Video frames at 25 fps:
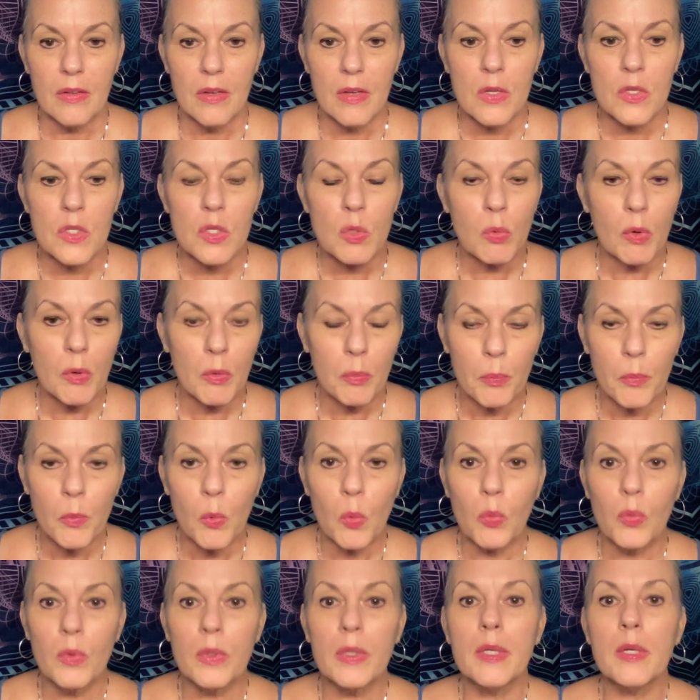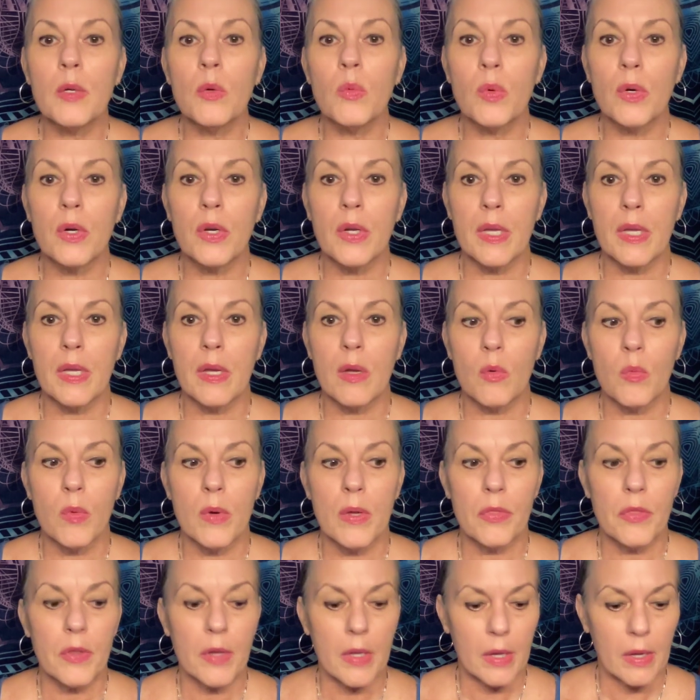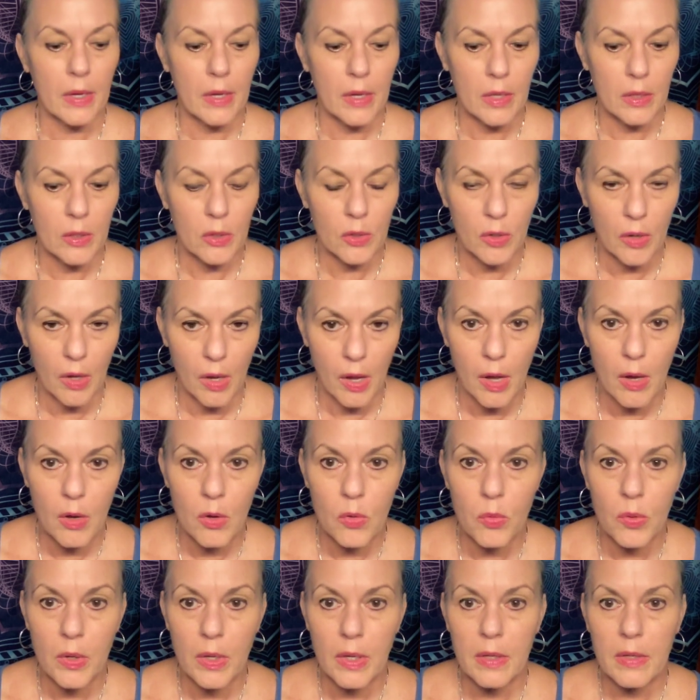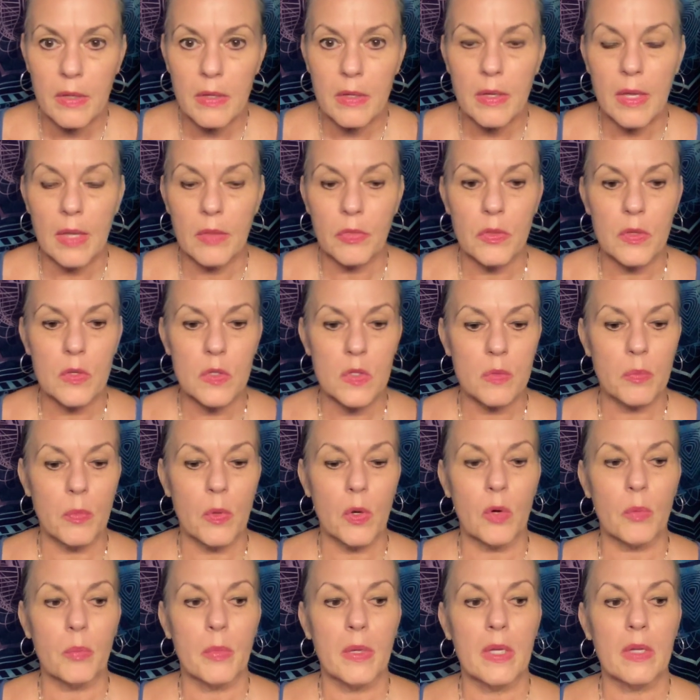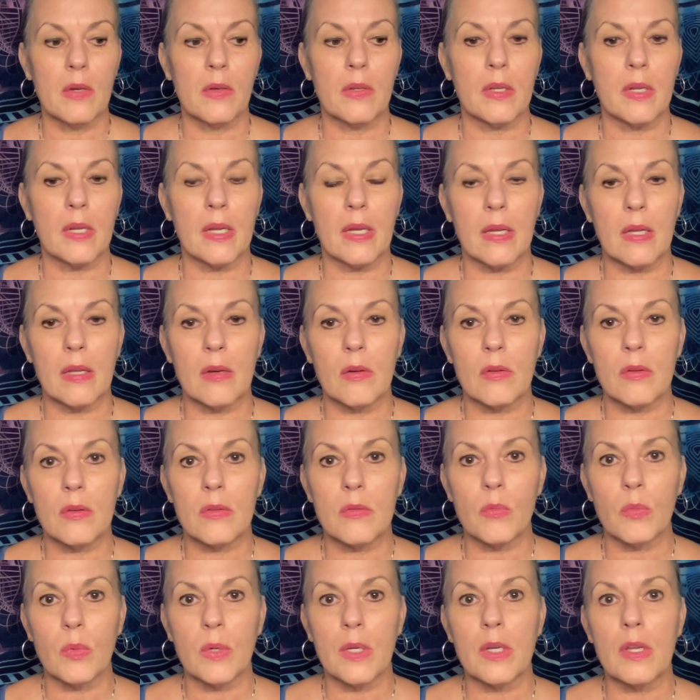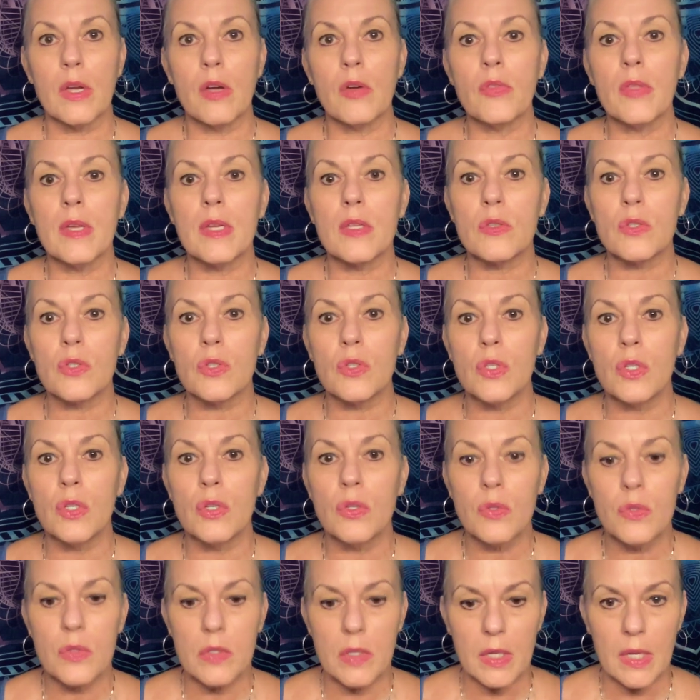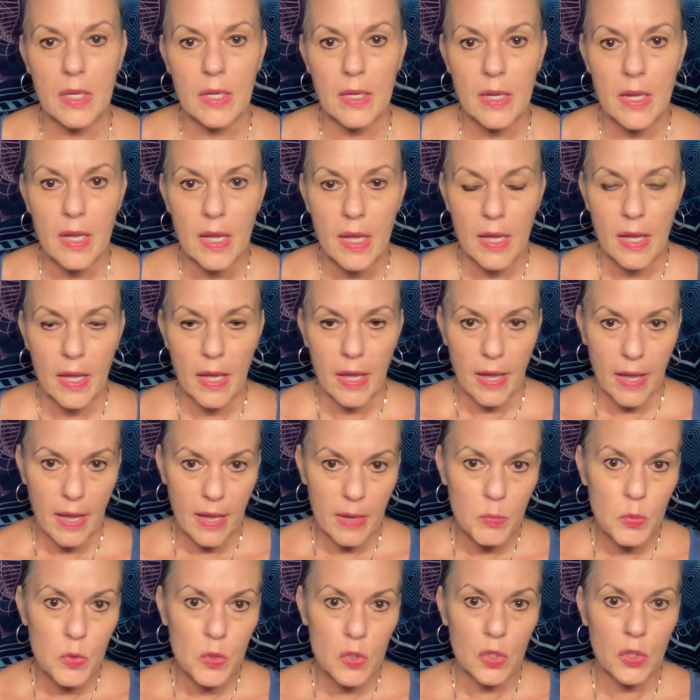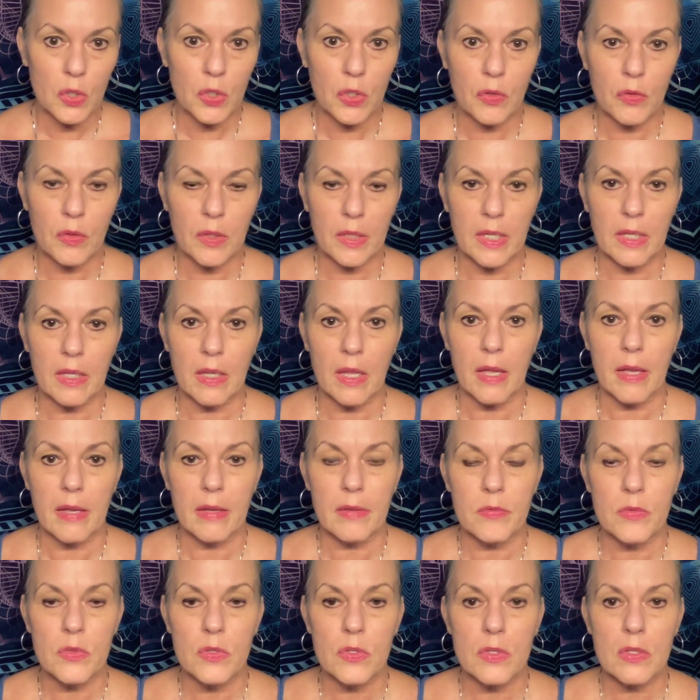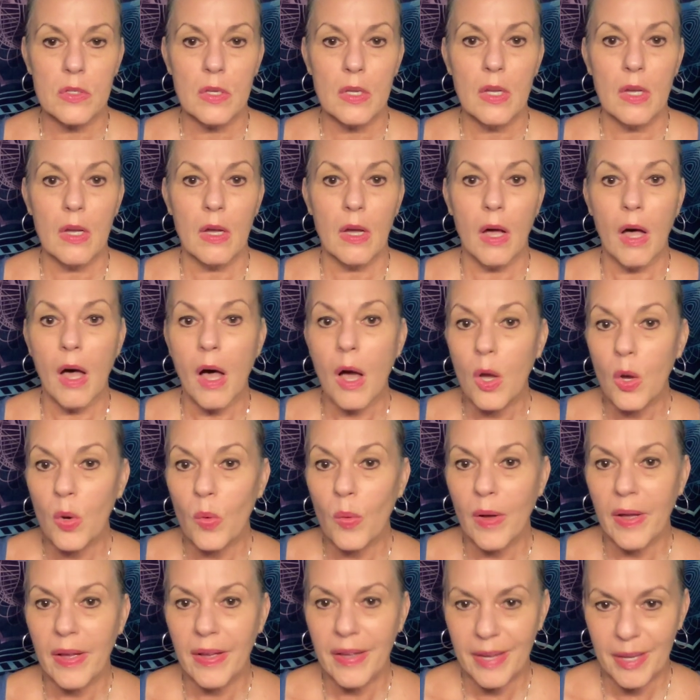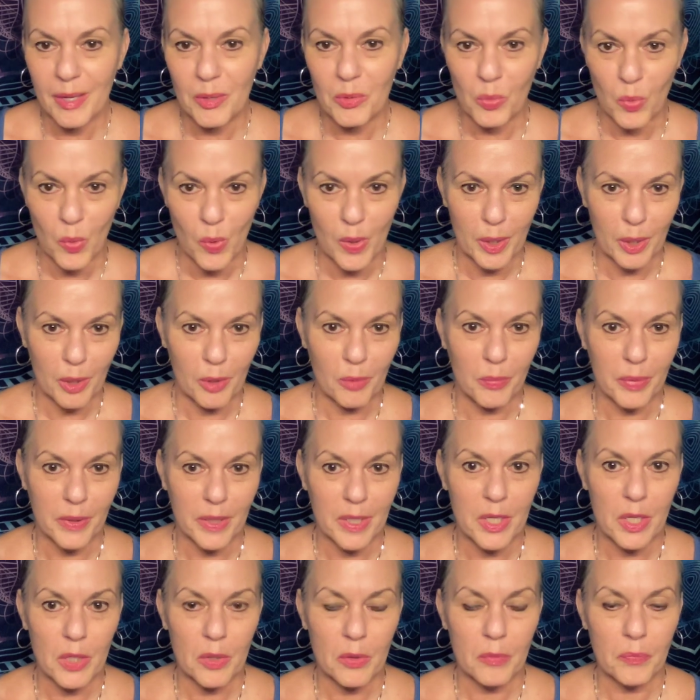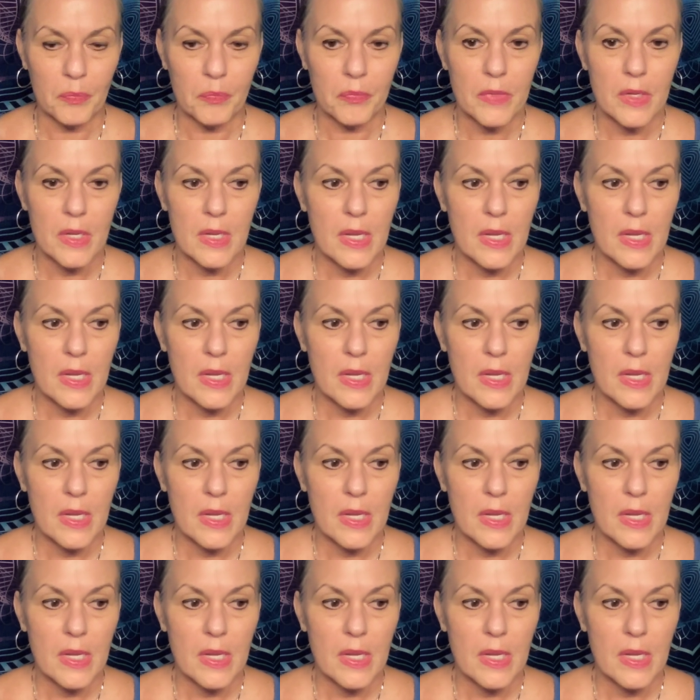So we're really working with the color aqua at this moment, and we know that Susie absolutely loves aqua and royal blue.